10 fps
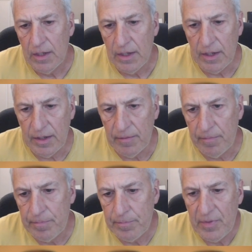
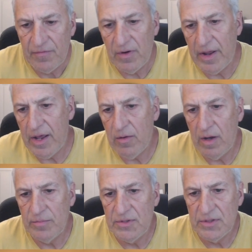but for now
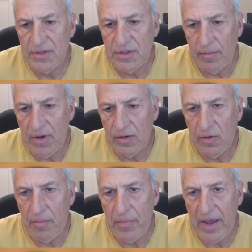I'm not
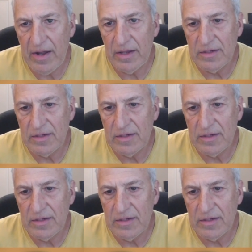going to panic.